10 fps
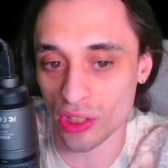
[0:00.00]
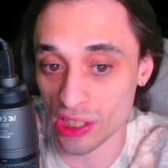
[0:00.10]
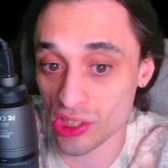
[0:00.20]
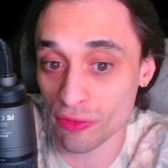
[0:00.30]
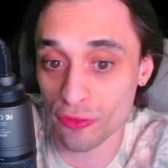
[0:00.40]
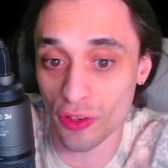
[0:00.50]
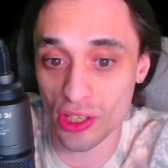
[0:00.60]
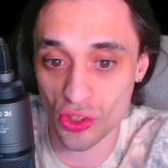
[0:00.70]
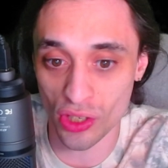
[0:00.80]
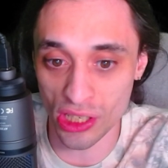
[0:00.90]
It's a fun
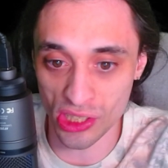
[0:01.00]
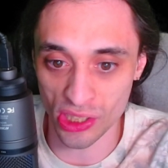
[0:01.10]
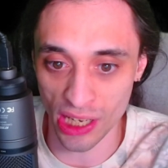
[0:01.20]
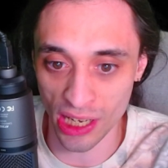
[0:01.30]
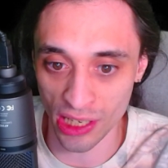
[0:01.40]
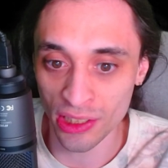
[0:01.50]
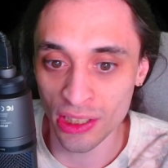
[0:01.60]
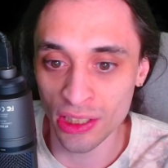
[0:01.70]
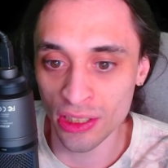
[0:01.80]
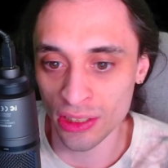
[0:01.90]
choice to add,
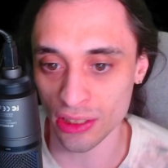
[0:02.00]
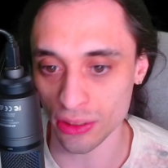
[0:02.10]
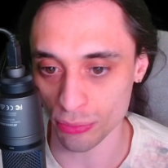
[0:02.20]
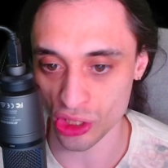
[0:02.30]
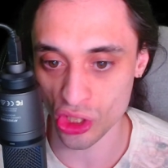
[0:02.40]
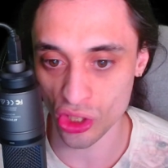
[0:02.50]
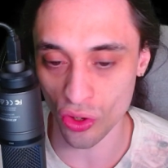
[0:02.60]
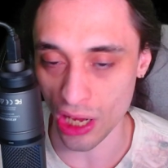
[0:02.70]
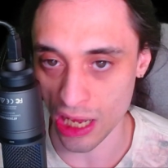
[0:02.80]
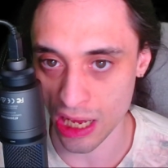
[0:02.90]
but you
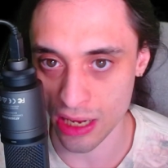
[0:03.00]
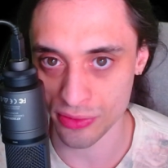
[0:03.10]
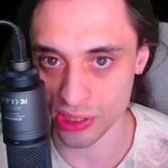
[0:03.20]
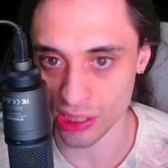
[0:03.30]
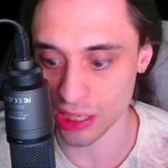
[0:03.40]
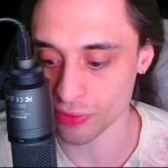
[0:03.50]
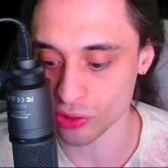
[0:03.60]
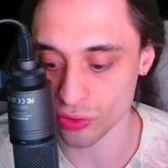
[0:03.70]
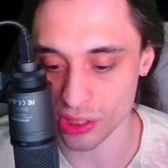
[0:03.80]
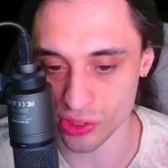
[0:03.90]
don't have to have a
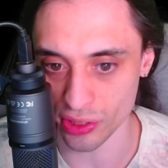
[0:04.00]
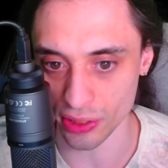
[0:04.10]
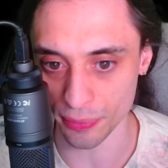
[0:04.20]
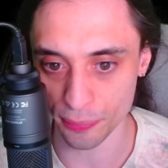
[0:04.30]
green screen.